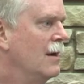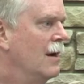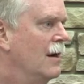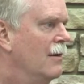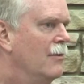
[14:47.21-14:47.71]

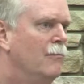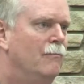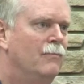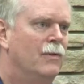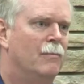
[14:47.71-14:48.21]

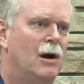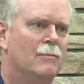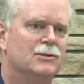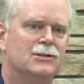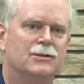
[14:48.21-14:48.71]
The
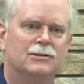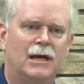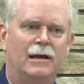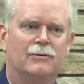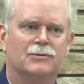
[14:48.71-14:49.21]
bombers and the
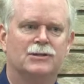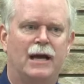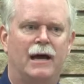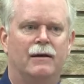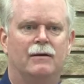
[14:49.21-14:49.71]
tankers
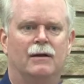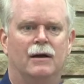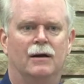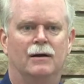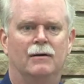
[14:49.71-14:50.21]
sat
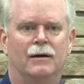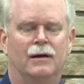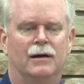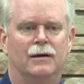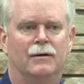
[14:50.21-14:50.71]

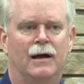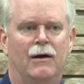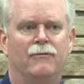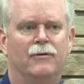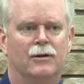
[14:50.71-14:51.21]

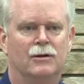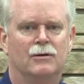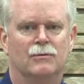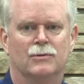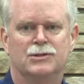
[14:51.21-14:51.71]
alpha
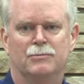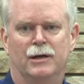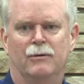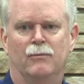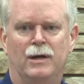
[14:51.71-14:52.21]
alert, which
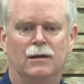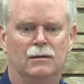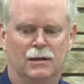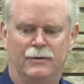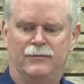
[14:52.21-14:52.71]
meant we
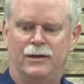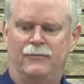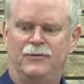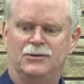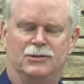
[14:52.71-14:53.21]
lived in a
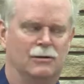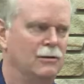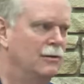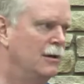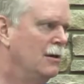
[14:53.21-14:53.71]

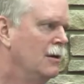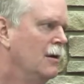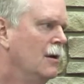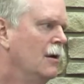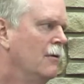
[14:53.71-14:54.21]
facility
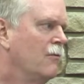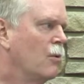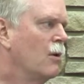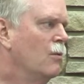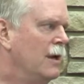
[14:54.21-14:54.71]

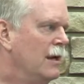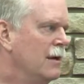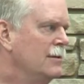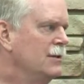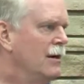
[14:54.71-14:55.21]
for a week
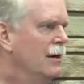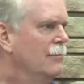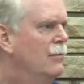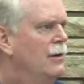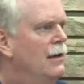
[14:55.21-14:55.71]
at a time,